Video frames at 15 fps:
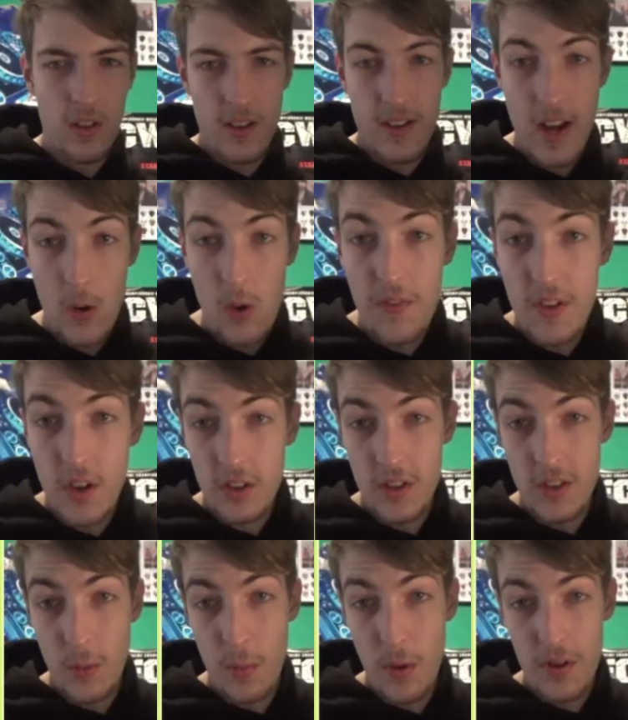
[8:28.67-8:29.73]
Now we have Dr.
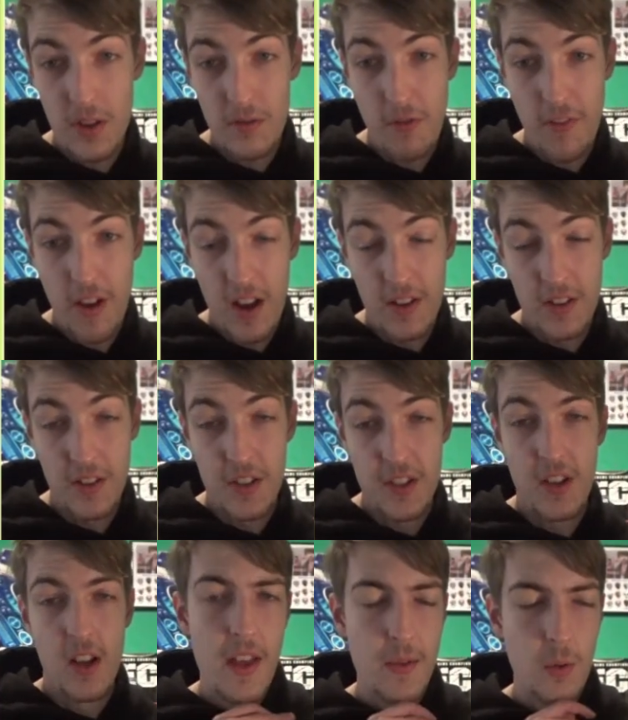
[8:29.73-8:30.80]
Zomboss's
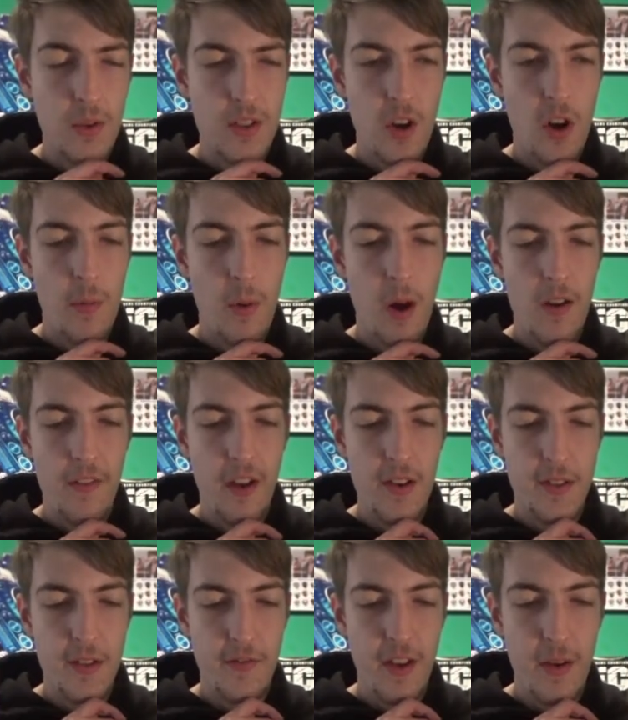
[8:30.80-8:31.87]
Revenge. This one's not on my
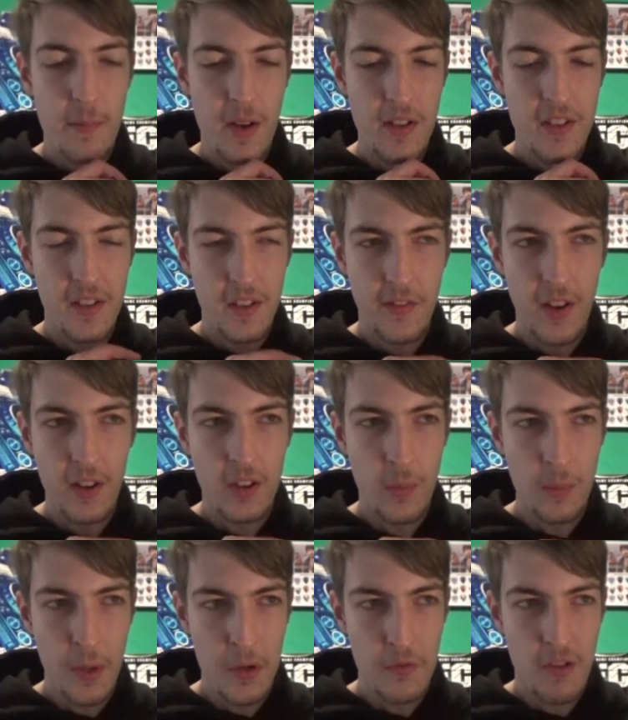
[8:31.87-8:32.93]
version of it, but since I found a
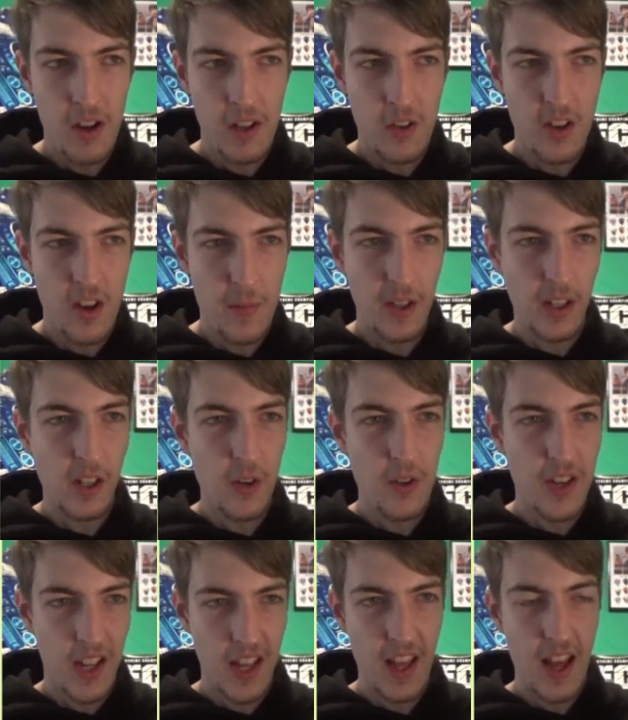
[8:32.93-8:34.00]
computer icon, I'm
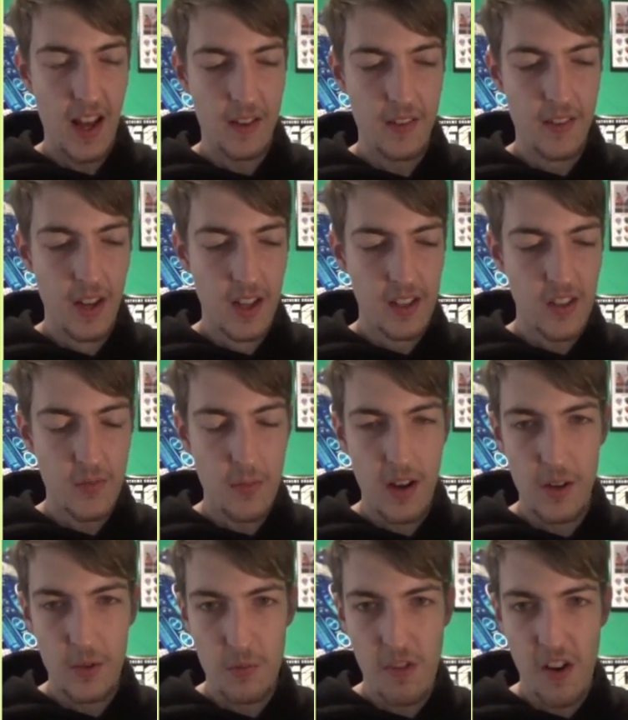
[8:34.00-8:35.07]
including it, and because my
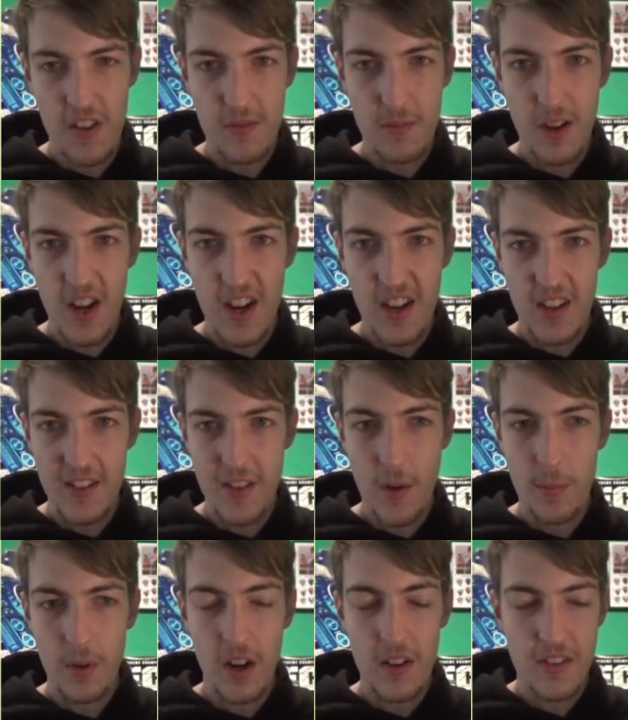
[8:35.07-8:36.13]
little brother's played it, so
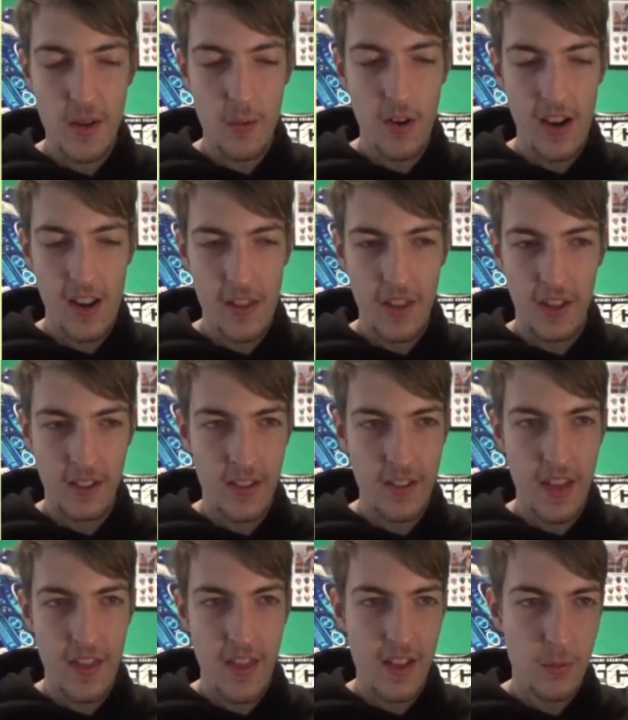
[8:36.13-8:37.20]
I'm going to see what he thinks, and
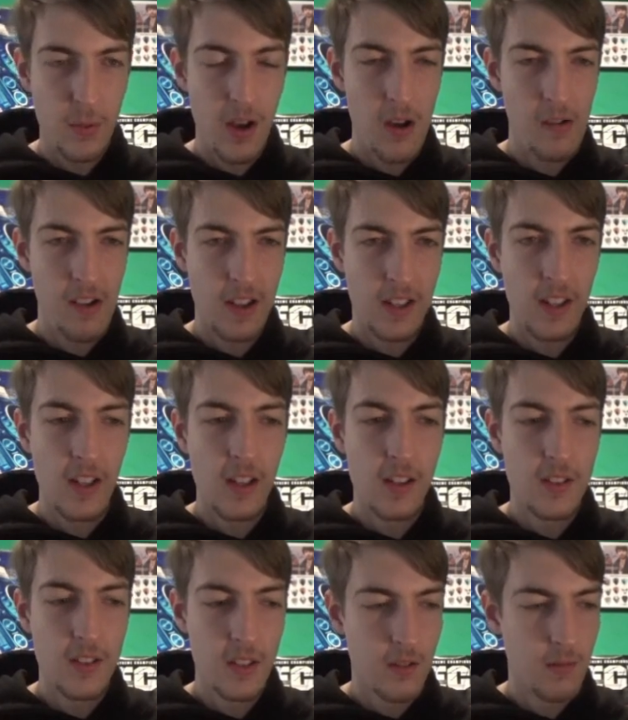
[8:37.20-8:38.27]
then that's where I'll rank it.